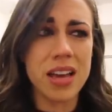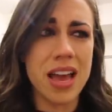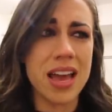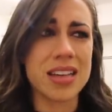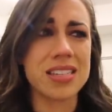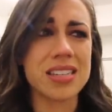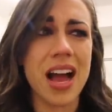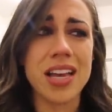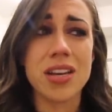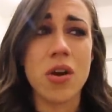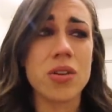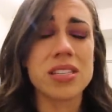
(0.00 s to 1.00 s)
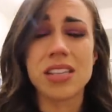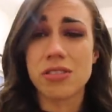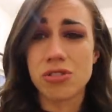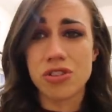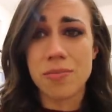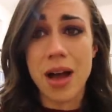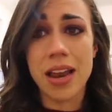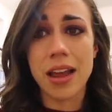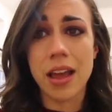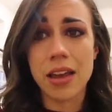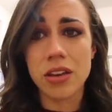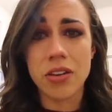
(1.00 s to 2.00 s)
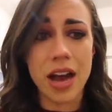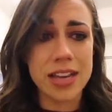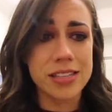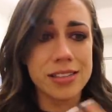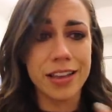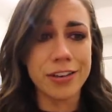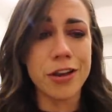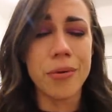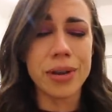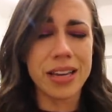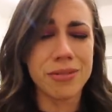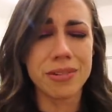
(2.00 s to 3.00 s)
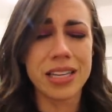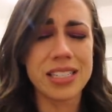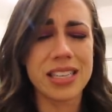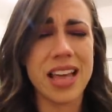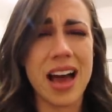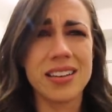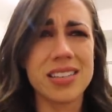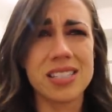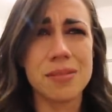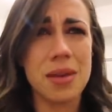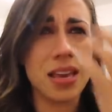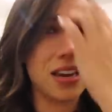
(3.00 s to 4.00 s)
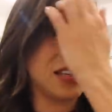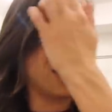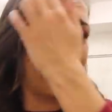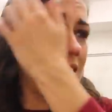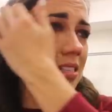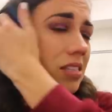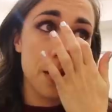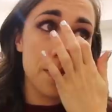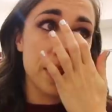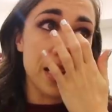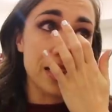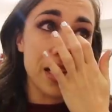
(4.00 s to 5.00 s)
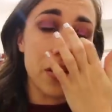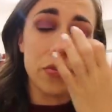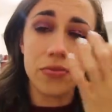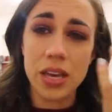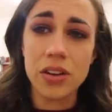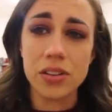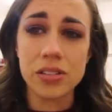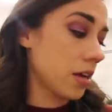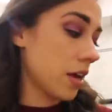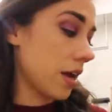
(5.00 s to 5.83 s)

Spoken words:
And I know it sounds dramatic and you guys, like, no one can relate to that and doesn't make any sense, but that's how it feels.